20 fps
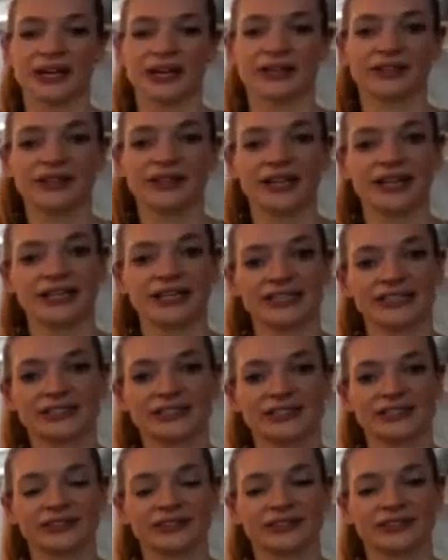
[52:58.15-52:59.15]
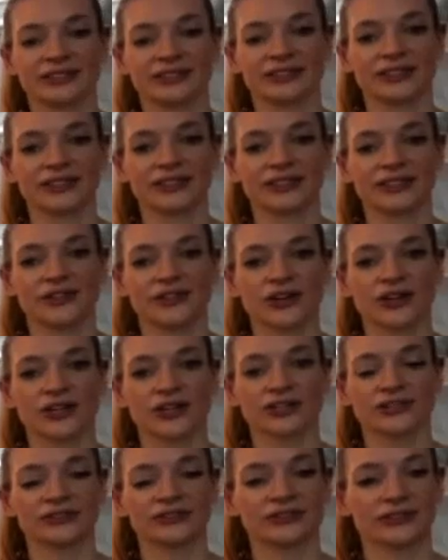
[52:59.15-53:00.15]
that leg, draw it
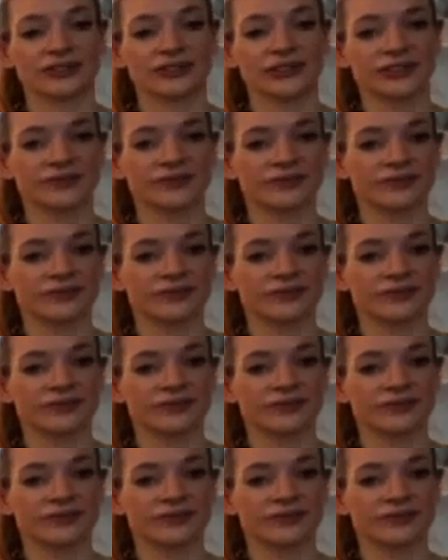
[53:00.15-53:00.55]
closer,